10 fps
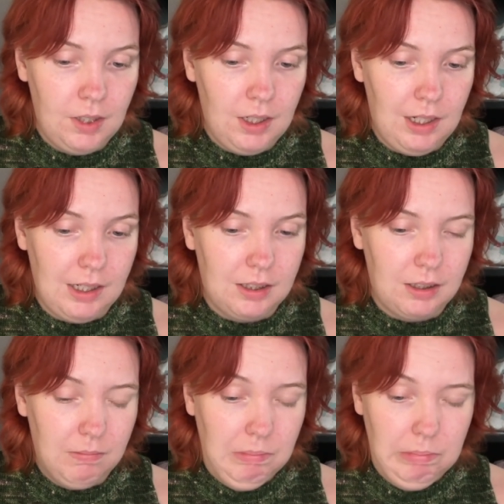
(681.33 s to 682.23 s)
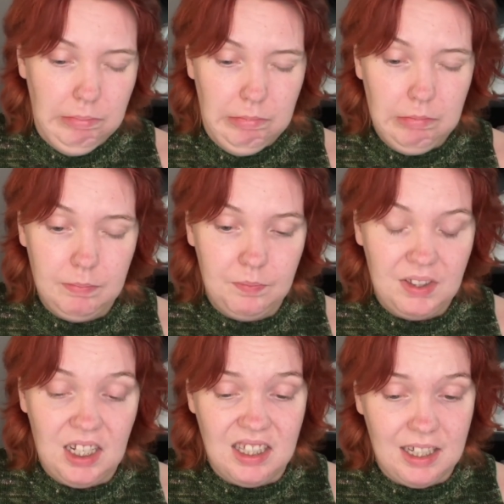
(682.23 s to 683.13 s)
Like
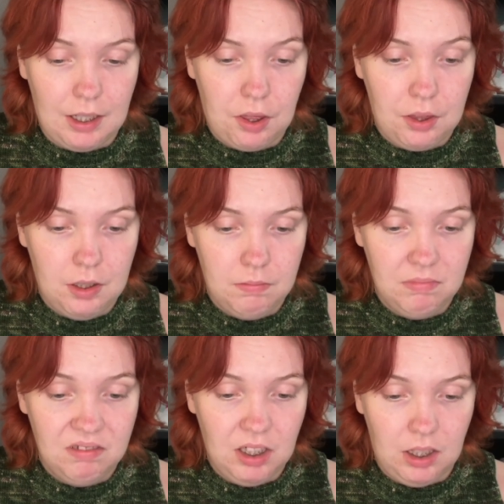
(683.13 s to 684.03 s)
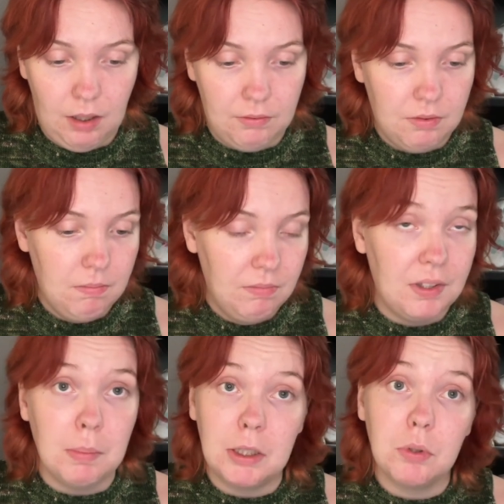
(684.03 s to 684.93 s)
a sixth of the
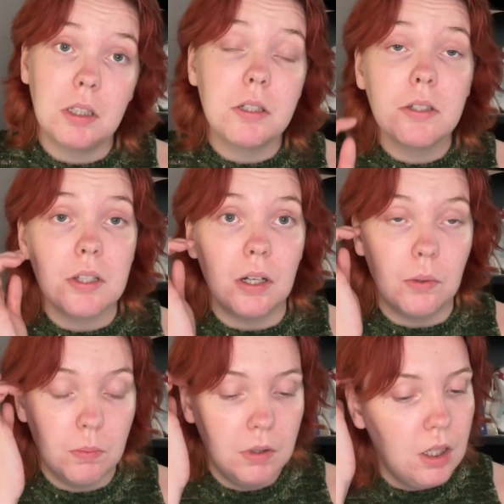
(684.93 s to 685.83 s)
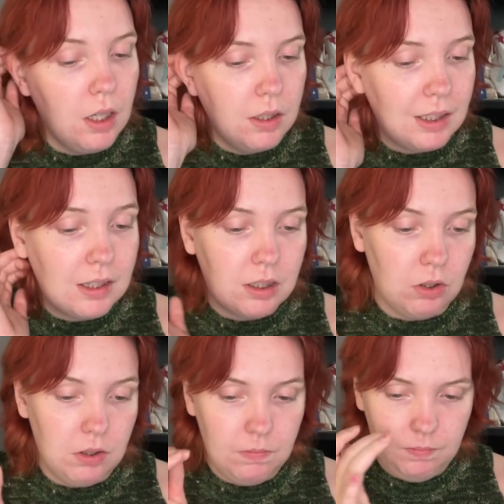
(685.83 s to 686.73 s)
meterage. So that's good.